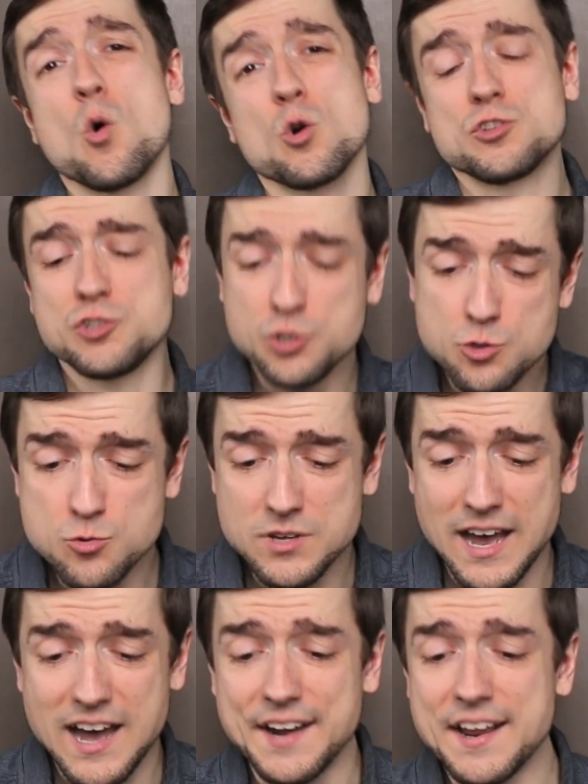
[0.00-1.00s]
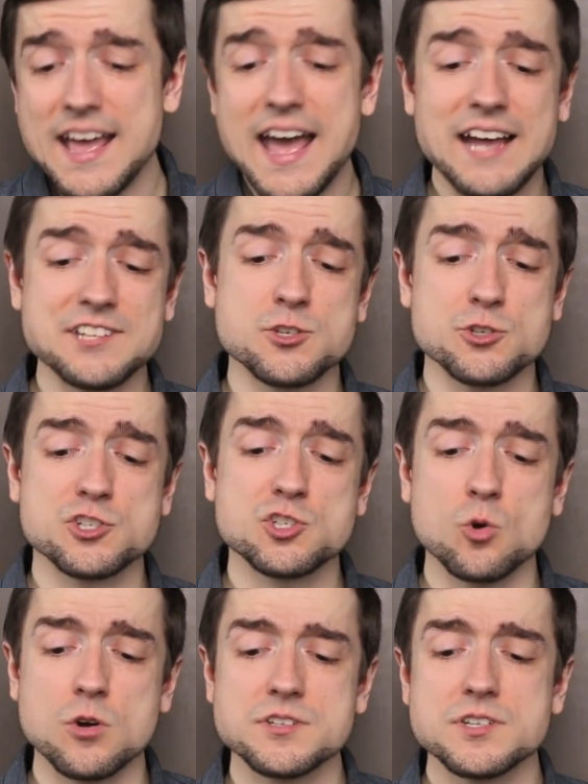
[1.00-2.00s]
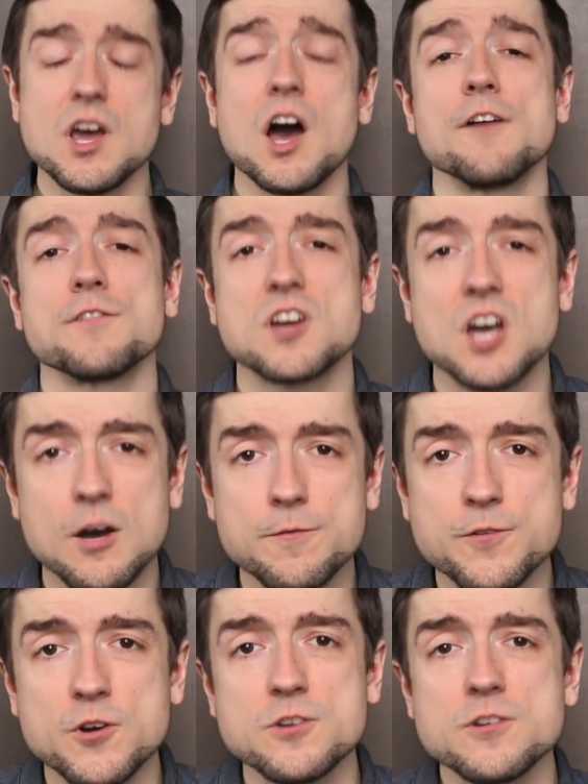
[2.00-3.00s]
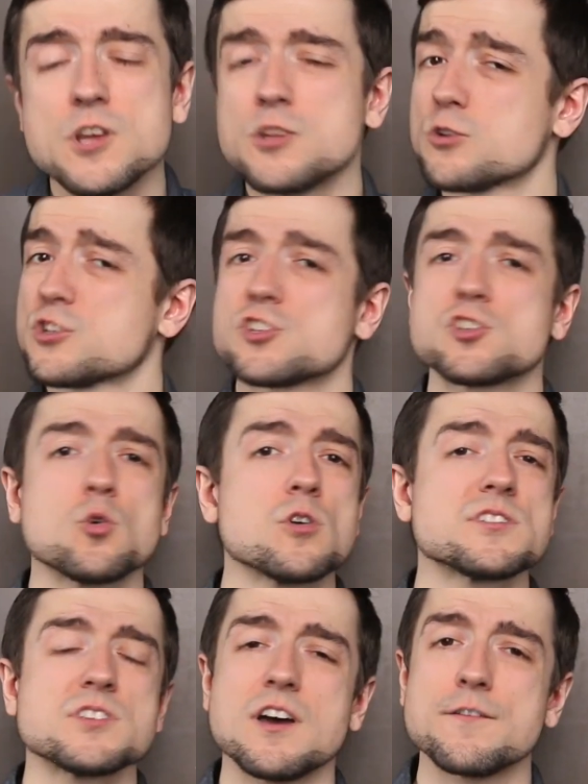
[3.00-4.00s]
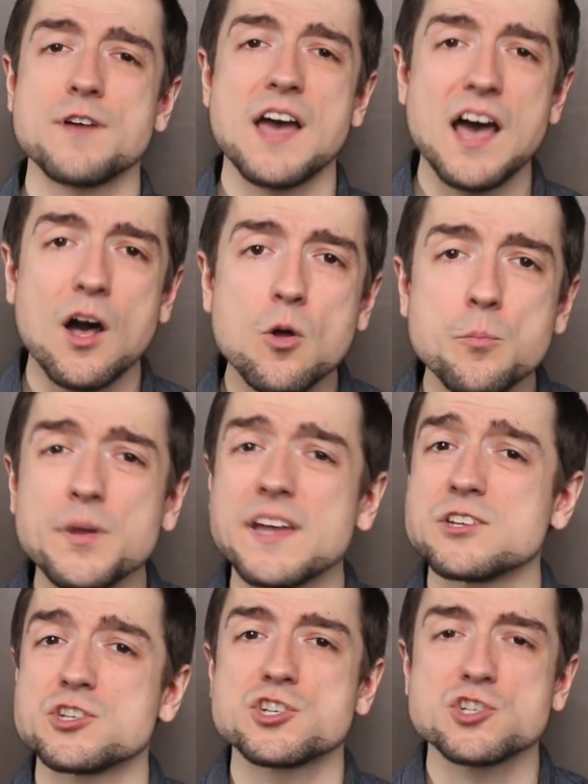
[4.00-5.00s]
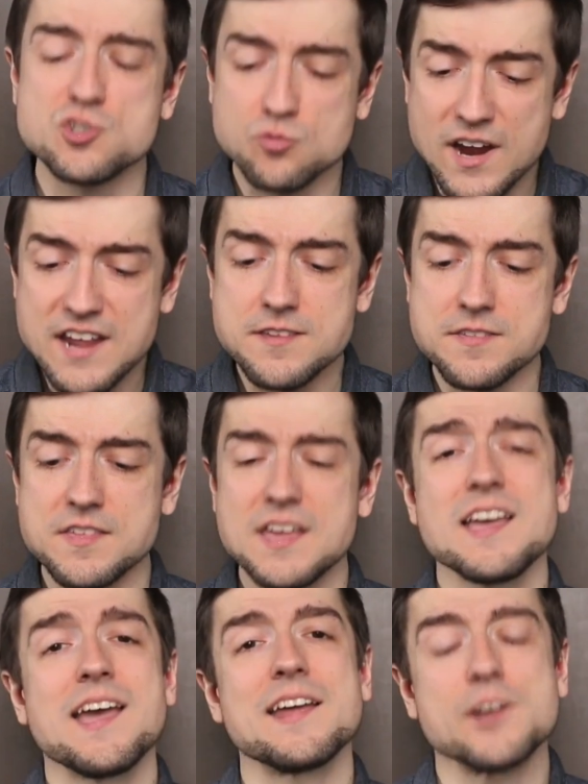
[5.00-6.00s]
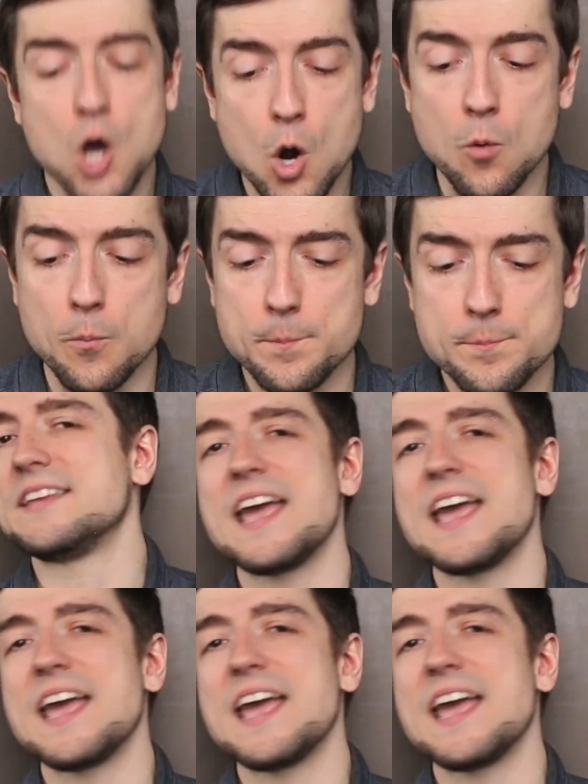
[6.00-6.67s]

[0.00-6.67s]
or to God as your source of comfort, your source of help and strength and hope.